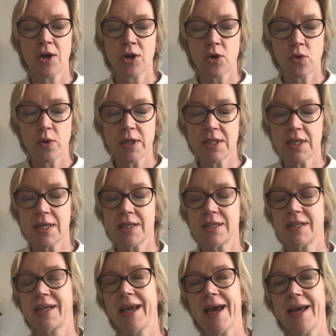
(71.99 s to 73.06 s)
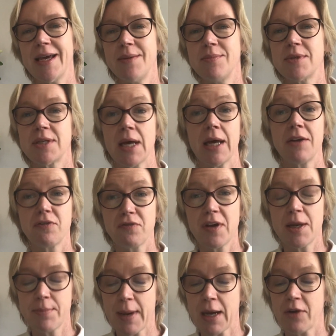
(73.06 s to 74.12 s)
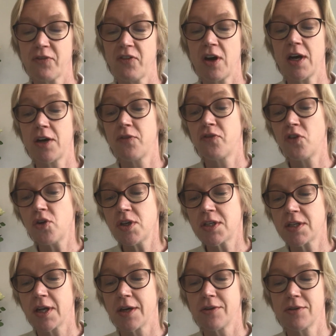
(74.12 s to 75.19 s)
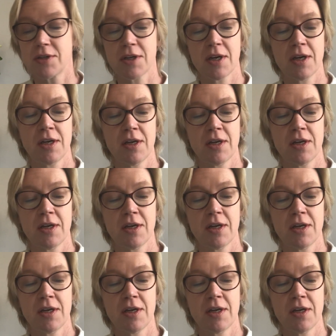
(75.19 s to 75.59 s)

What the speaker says: quizzes, games and feedback via voice notes